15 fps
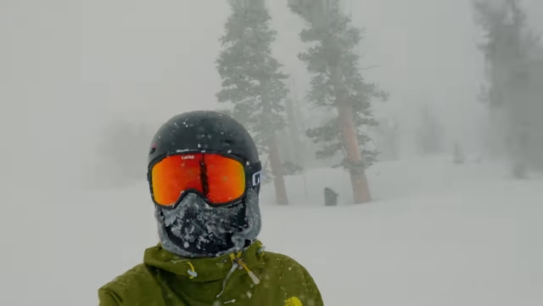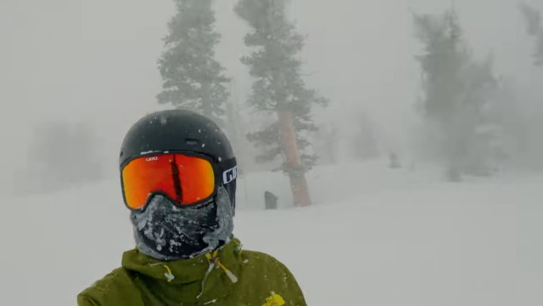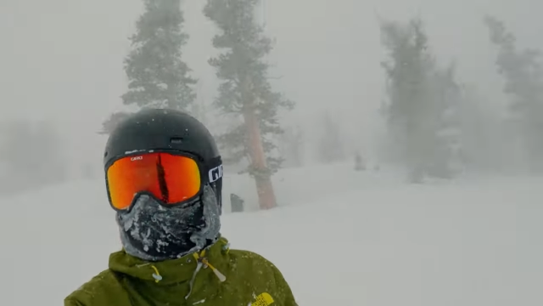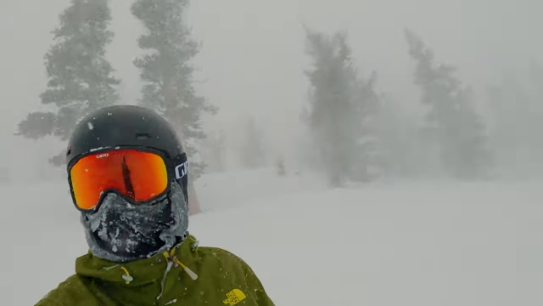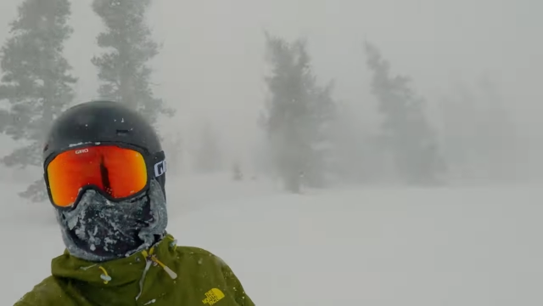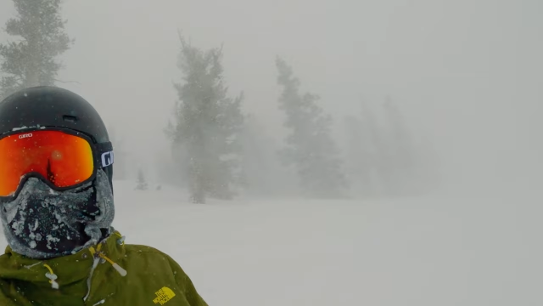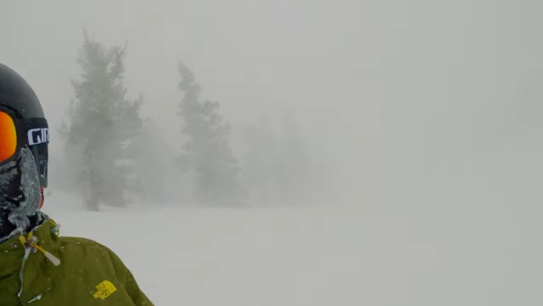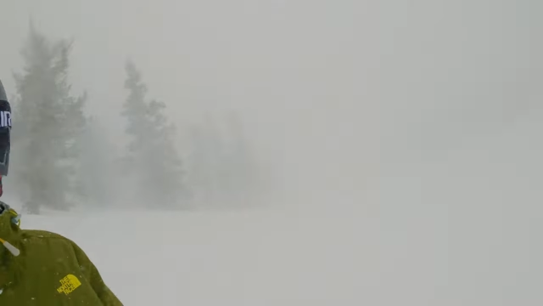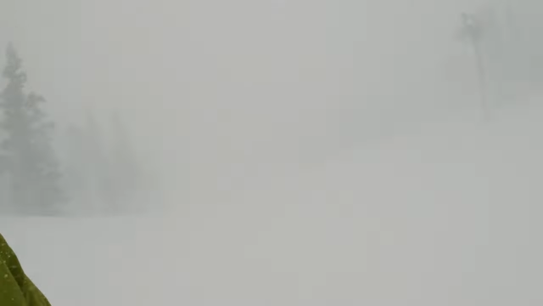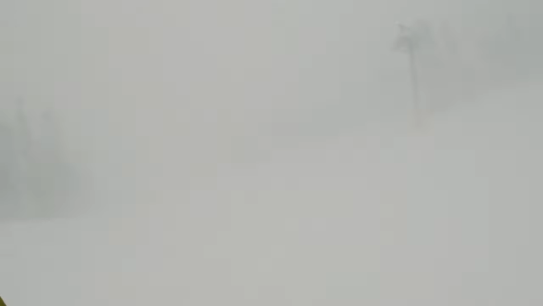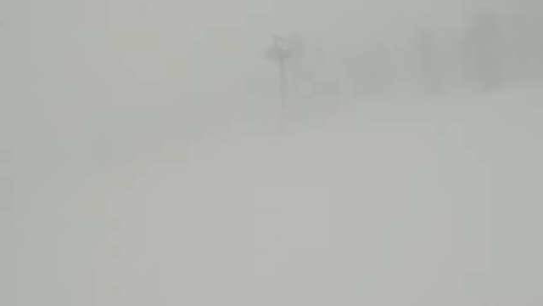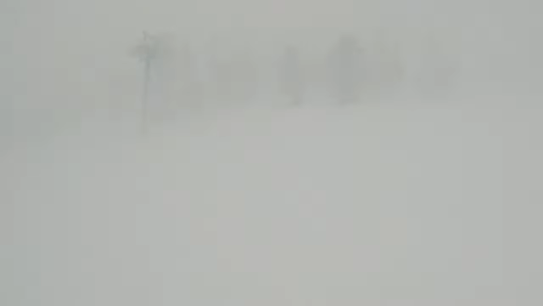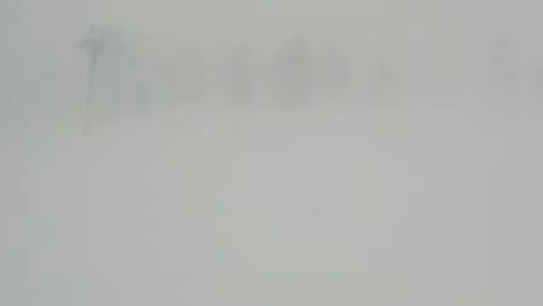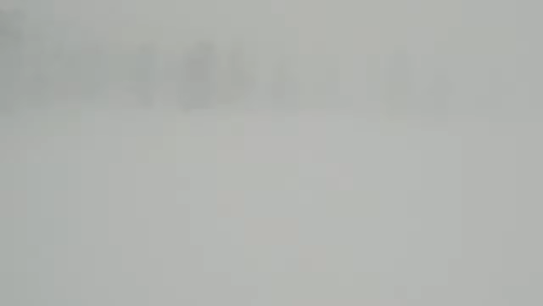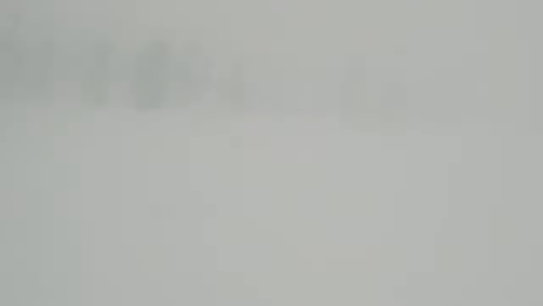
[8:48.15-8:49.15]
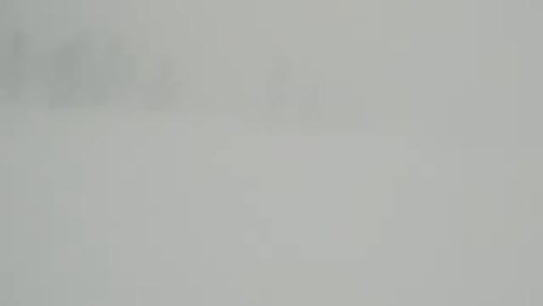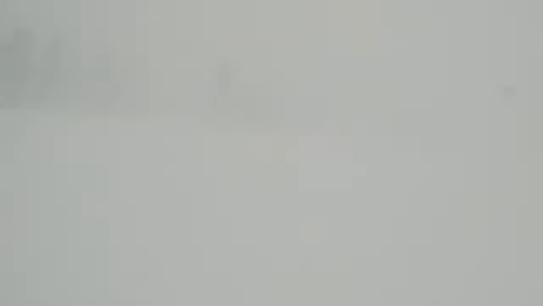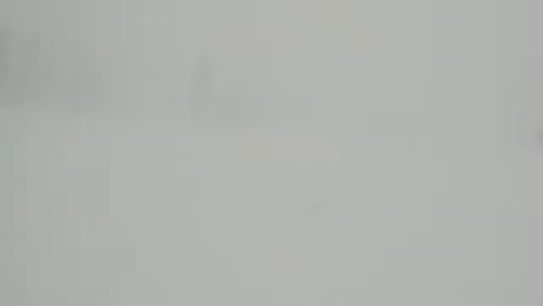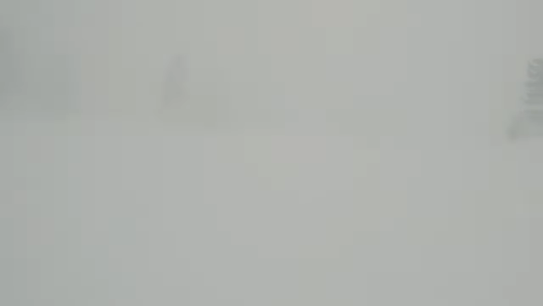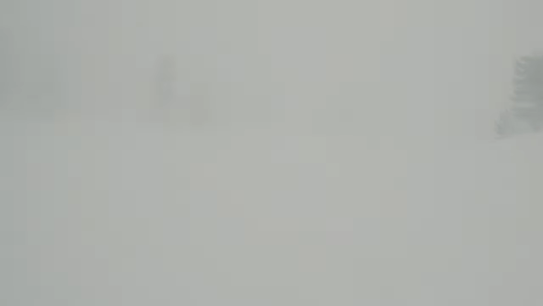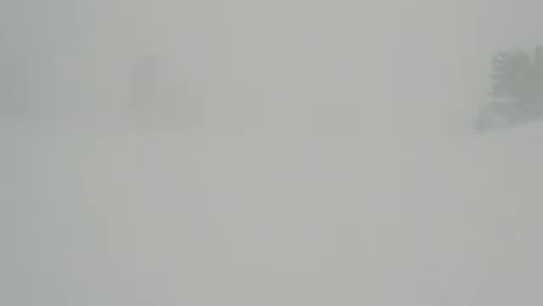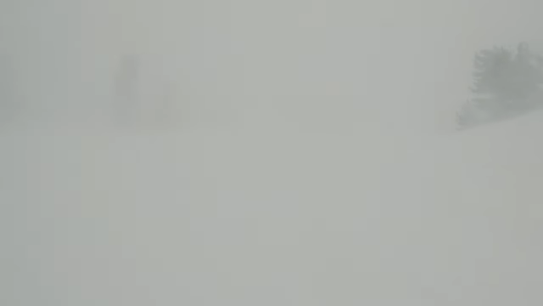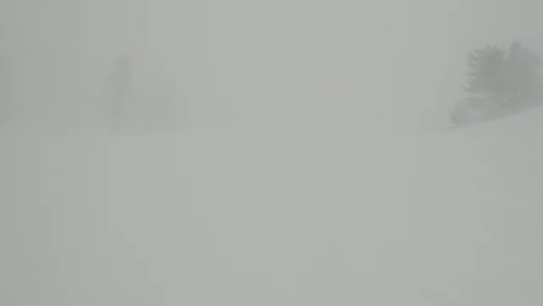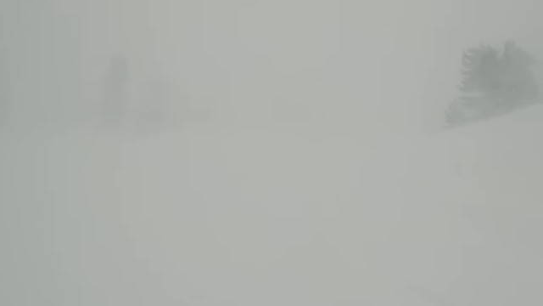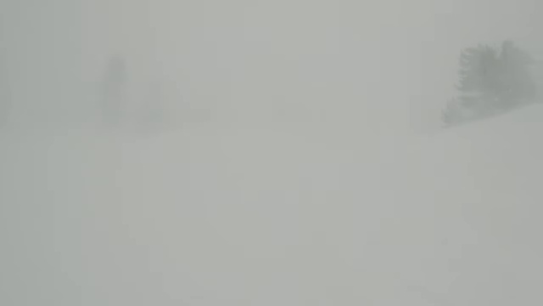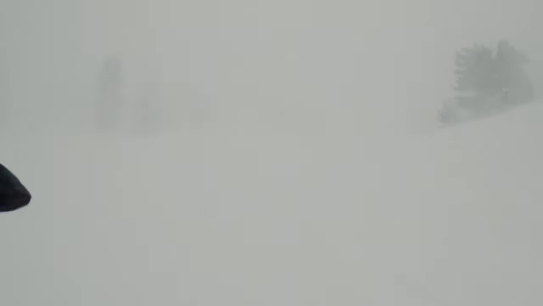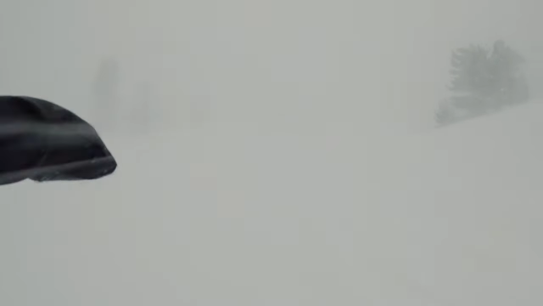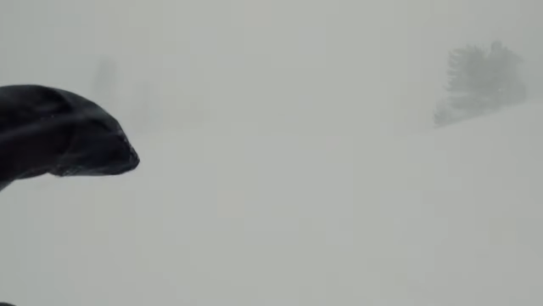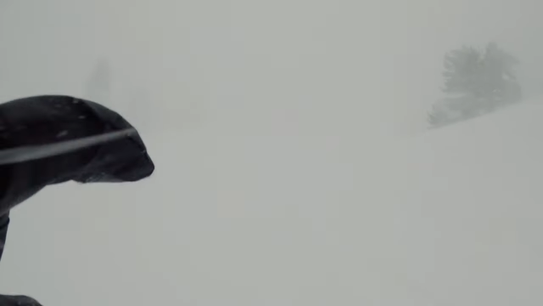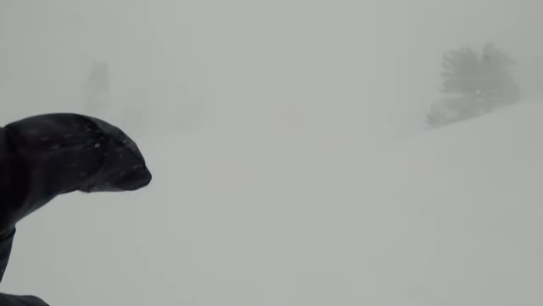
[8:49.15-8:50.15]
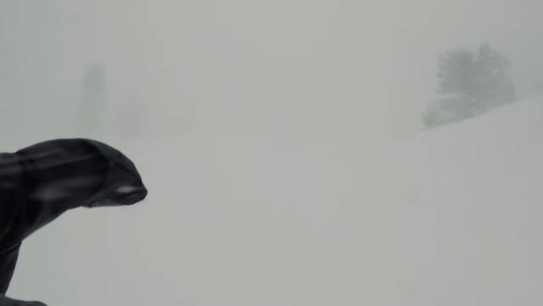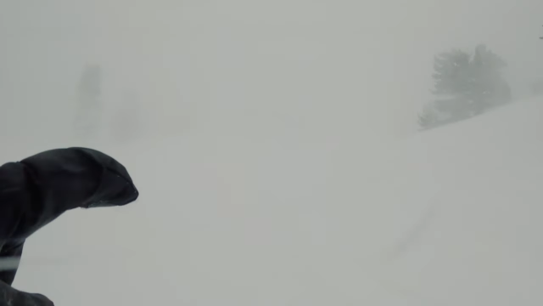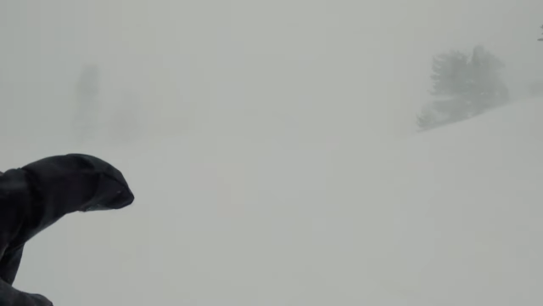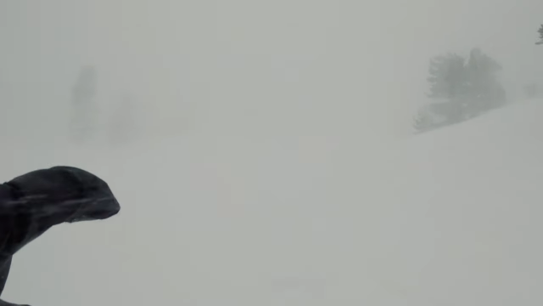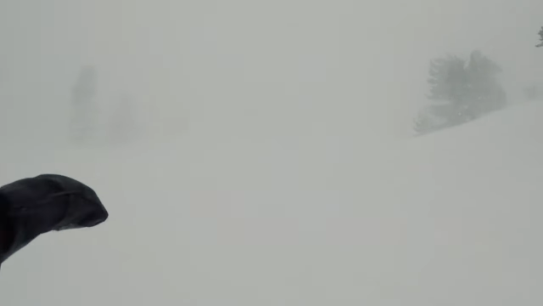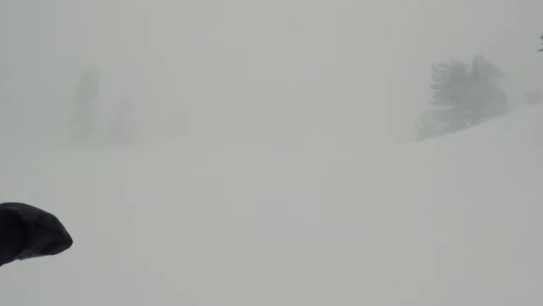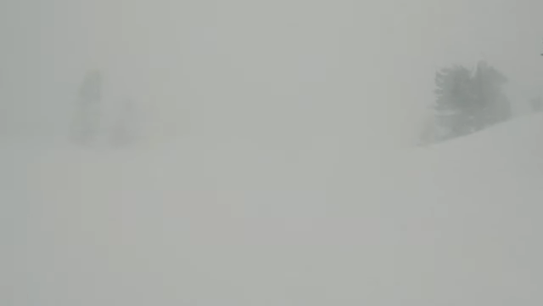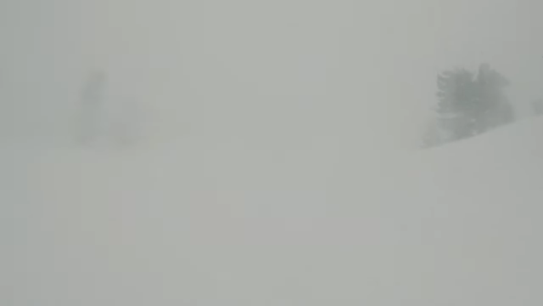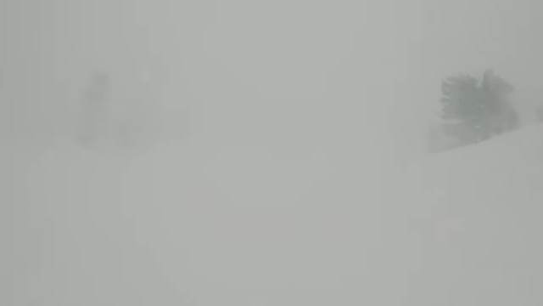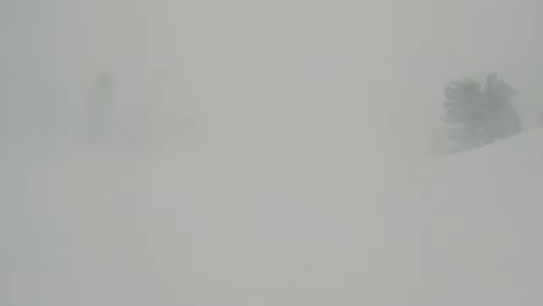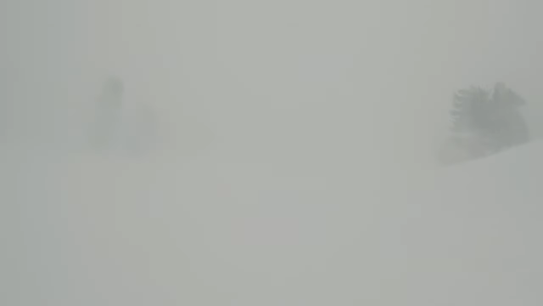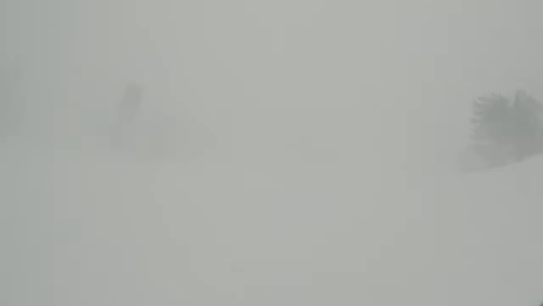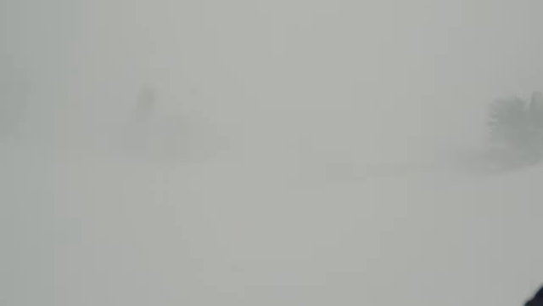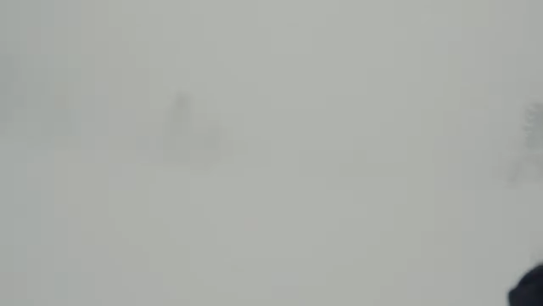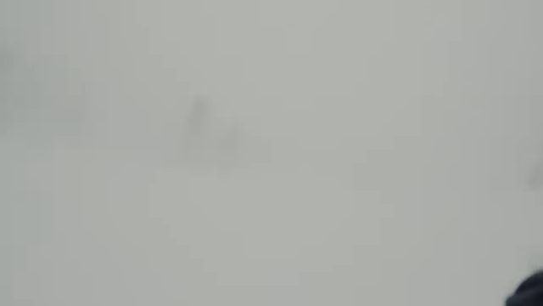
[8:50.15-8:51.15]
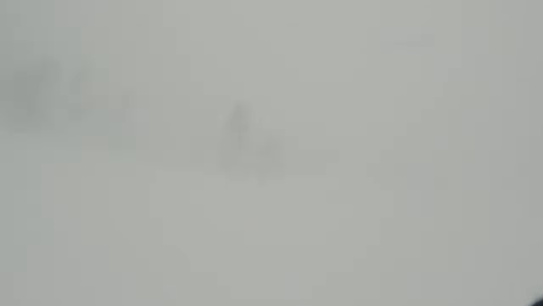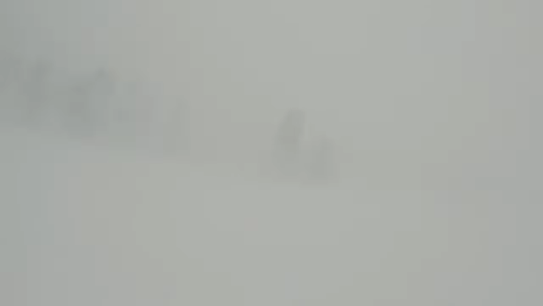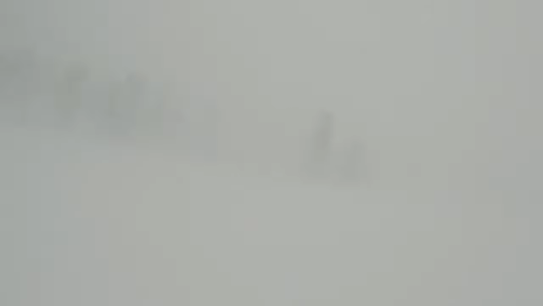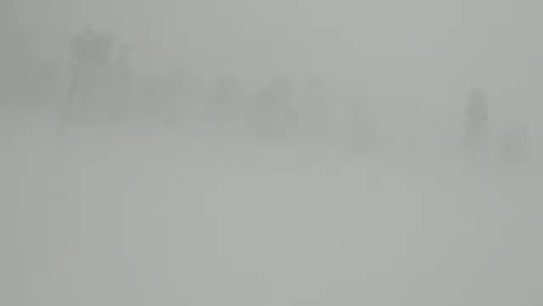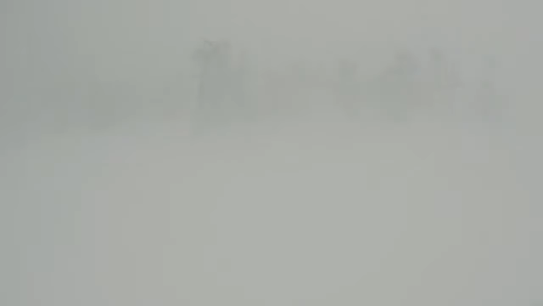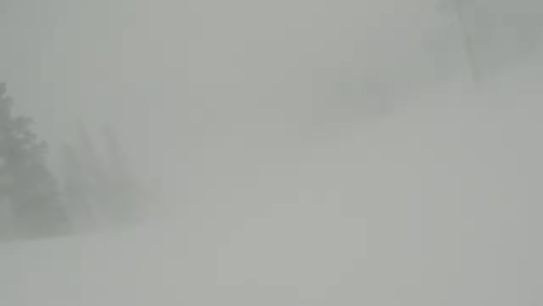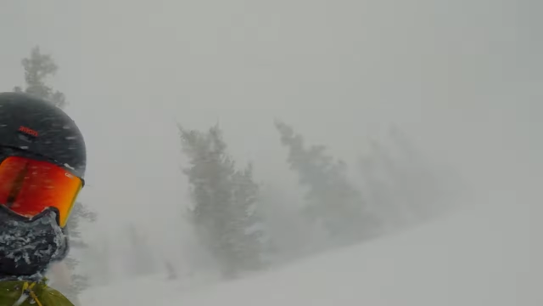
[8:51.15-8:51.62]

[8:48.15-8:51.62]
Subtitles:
[unreadable: no face in view]